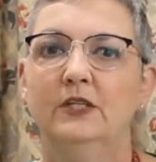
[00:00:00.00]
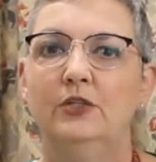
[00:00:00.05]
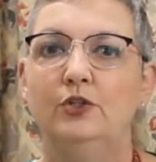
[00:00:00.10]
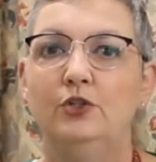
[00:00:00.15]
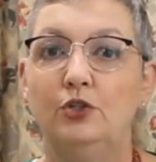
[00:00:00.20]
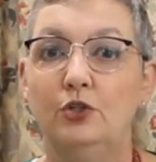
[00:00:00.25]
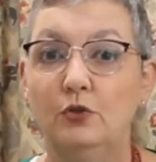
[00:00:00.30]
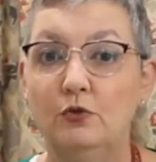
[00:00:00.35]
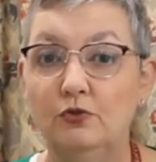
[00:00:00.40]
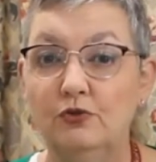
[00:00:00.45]

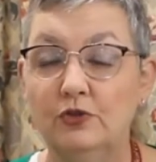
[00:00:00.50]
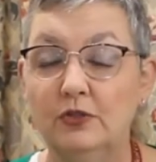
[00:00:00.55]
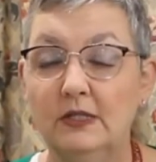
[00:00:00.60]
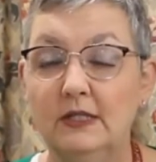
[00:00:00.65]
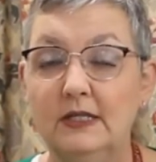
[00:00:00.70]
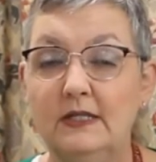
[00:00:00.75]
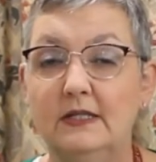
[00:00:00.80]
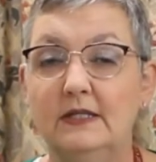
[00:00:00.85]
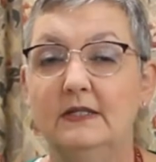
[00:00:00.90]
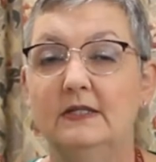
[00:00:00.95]

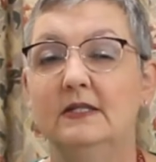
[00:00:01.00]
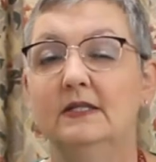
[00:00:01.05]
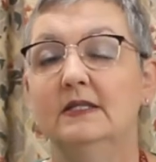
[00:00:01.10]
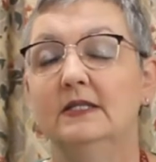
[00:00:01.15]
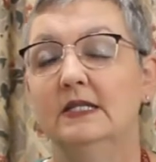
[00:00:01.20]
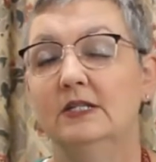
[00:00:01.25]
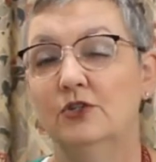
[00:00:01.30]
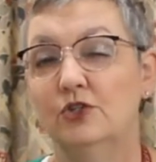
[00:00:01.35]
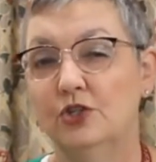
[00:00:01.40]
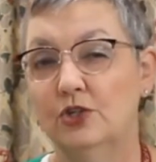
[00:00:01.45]
Usually this
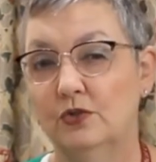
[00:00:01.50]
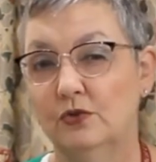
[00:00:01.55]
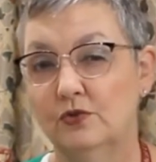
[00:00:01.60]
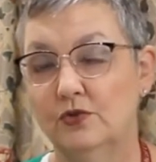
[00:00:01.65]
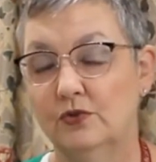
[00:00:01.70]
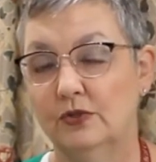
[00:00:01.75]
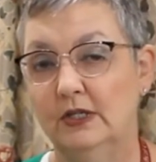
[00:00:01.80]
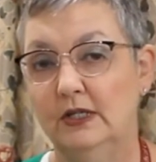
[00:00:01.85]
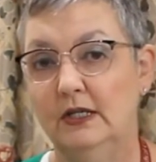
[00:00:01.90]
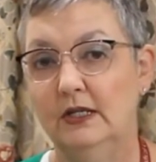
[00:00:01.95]
is in
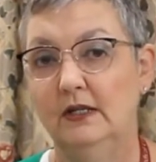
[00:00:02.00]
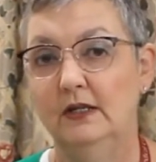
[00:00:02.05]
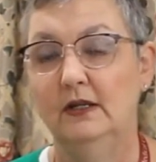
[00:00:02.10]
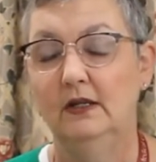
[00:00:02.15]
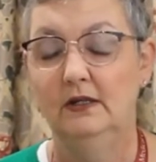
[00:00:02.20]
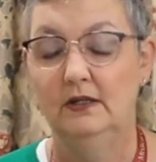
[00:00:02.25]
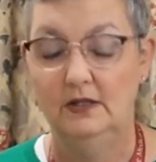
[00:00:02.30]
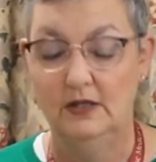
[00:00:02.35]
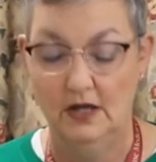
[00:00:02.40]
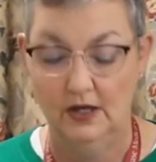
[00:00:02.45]

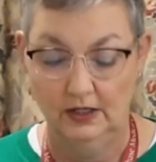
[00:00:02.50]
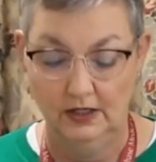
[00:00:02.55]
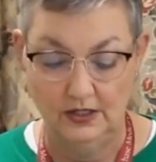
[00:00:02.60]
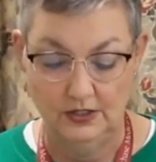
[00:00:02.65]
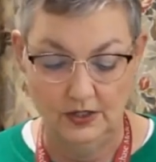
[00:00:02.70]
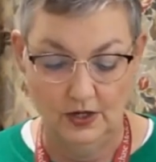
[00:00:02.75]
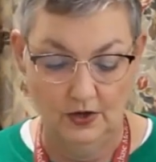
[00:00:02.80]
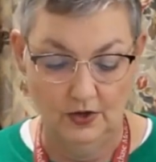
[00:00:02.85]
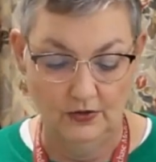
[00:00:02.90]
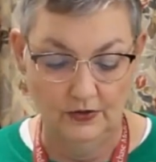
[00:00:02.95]
children, young
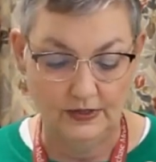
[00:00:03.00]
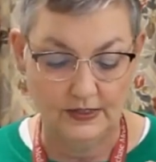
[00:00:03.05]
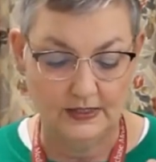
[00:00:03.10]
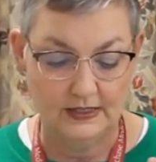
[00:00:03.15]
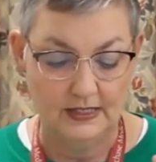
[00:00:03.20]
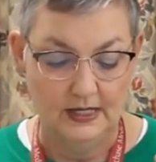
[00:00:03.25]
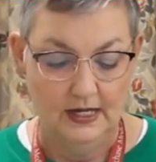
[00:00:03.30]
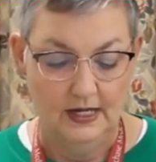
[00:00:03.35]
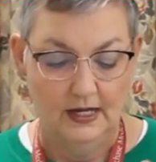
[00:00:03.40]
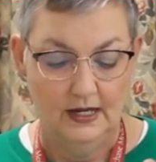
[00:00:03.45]

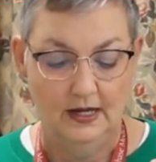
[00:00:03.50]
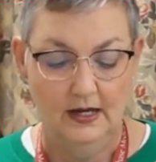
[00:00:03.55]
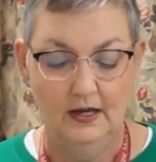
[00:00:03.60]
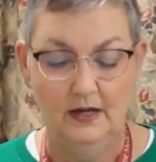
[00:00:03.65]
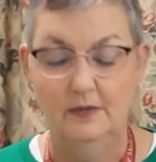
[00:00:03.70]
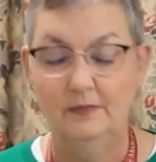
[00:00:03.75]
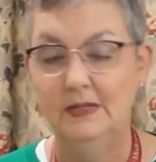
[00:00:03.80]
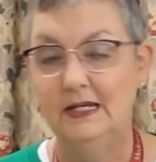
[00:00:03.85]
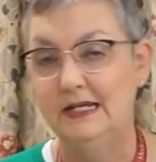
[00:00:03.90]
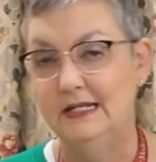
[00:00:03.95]
adults,
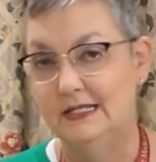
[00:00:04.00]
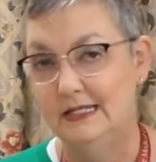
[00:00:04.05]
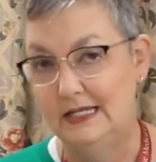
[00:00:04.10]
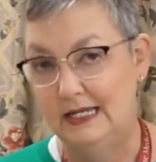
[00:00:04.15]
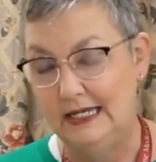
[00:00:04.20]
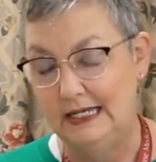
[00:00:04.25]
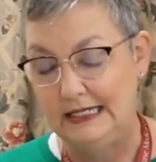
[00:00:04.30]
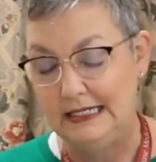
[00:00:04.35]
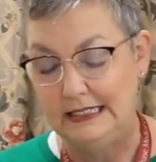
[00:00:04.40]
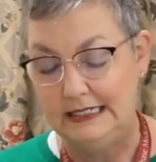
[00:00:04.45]
and
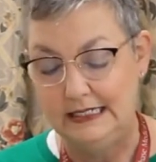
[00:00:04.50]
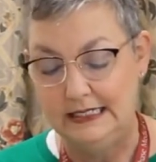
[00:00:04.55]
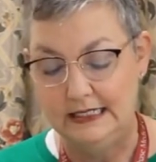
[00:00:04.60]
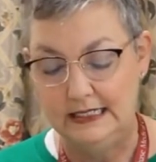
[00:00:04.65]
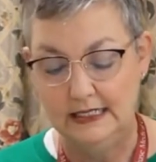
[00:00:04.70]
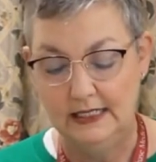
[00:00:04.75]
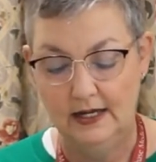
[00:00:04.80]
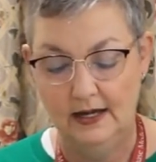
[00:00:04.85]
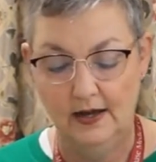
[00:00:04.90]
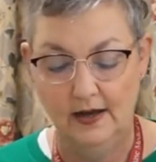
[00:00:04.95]

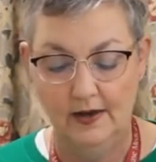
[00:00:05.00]
teens.